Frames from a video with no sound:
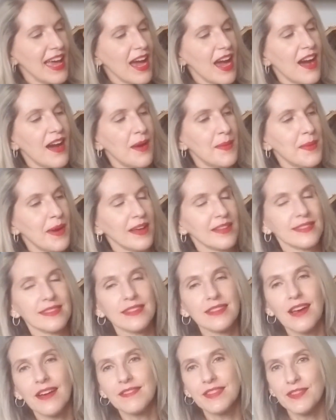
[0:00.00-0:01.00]
Um, I
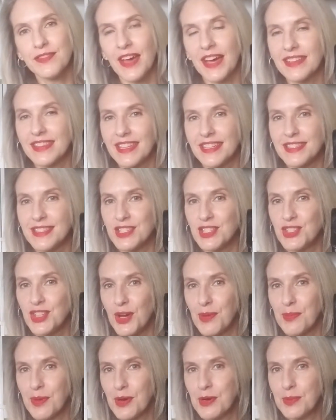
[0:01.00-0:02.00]
love the fact that it's a
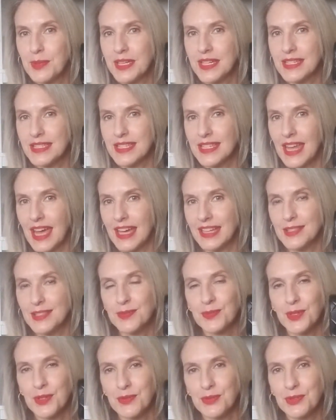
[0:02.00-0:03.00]
jumbo because it has
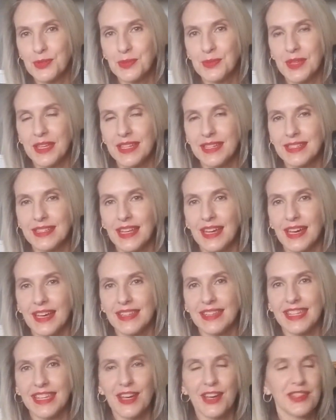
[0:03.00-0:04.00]
more room than uh,
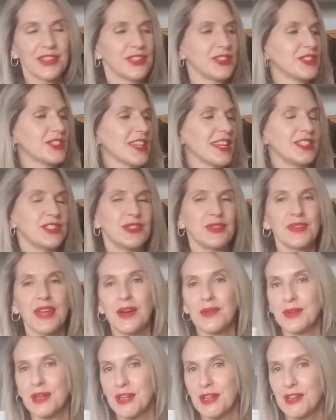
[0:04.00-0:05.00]
the others. I do
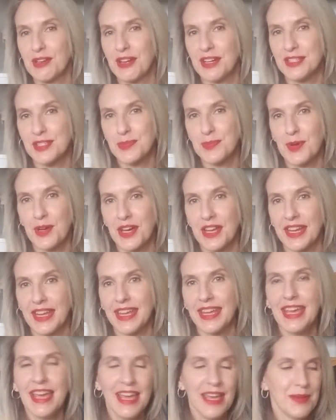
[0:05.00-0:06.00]
not wear a
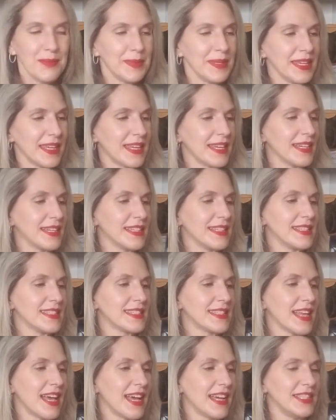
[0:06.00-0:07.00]
crossbody
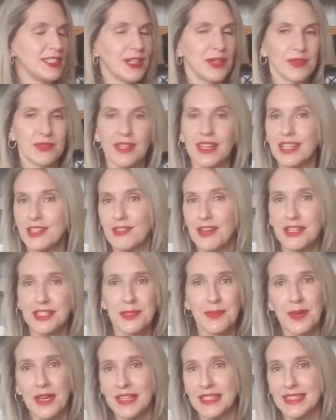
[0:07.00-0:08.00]
because I don't like
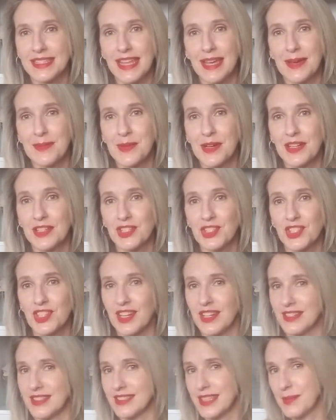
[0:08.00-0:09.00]
crossbodies that much.
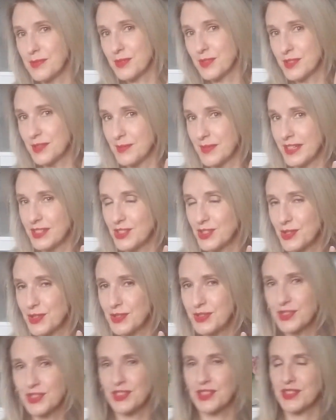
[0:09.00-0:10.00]
Uh, they pull in my
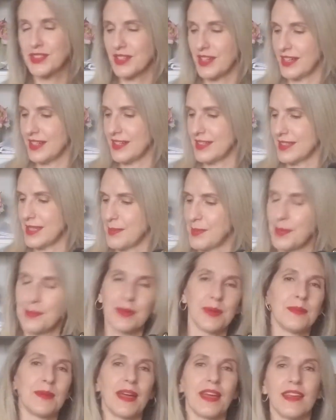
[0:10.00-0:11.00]
shoulder, uh, they bump
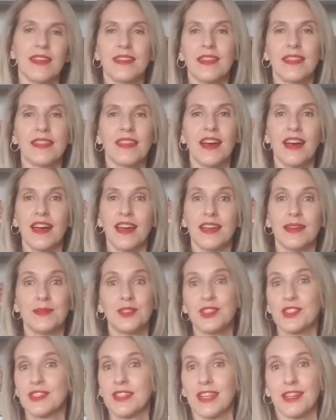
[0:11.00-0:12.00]
on my thigh. I'm
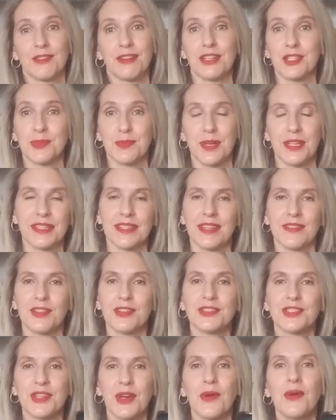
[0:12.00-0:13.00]
just not a crossbody lover.
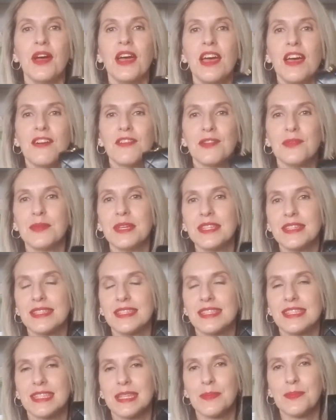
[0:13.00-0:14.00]
So for me, this
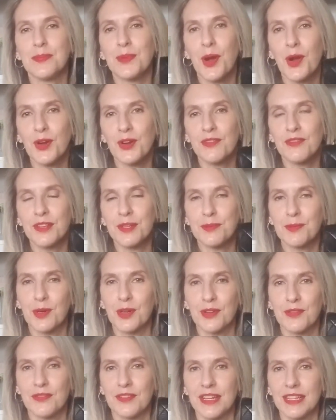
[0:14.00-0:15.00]
is the perfect,
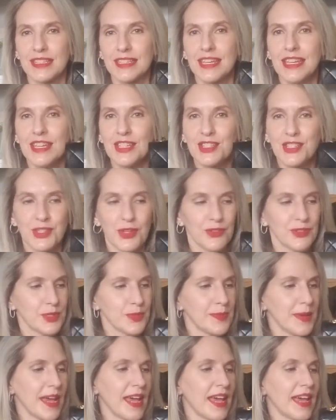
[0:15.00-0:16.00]
perfect shoulder
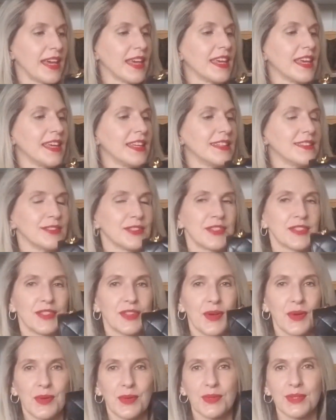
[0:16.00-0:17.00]
bag. It looks
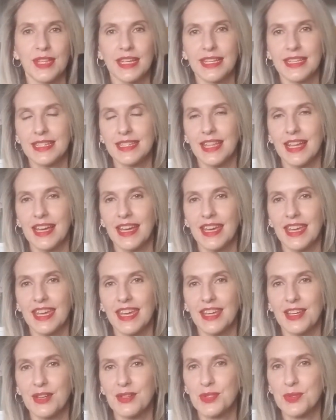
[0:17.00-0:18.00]
so ladylike.
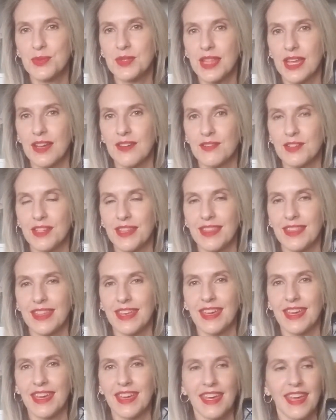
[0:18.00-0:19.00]
It goes with
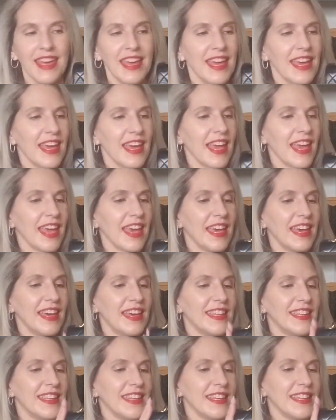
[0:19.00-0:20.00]
everything
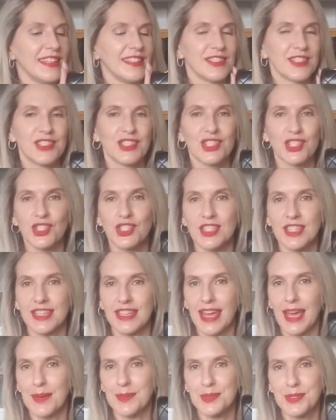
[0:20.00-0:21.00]
and it is just an
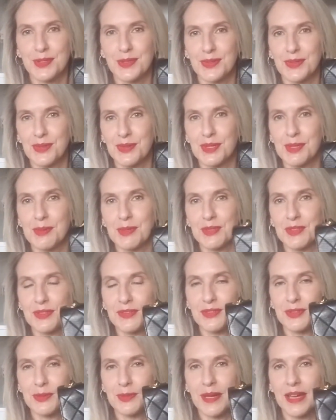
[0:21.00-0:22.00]
absolutely
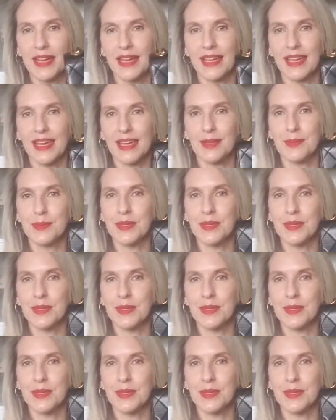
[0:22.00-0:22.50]
beautiful bag. And